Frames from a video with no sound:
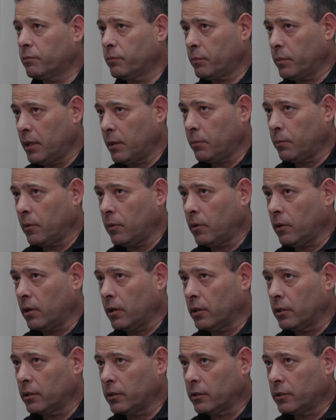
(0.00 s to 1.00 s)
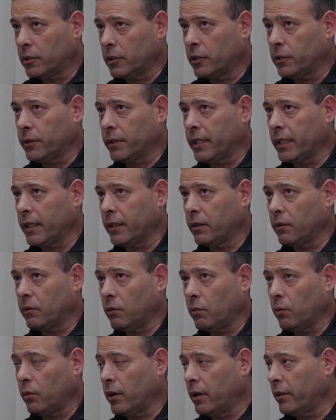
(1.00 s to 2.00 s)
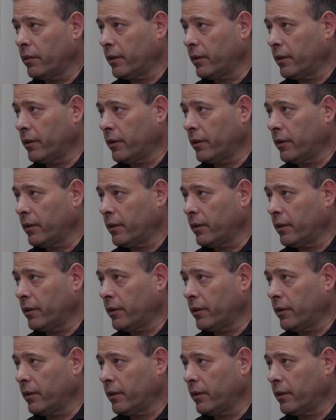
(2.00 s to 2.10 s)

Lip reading: people are doing where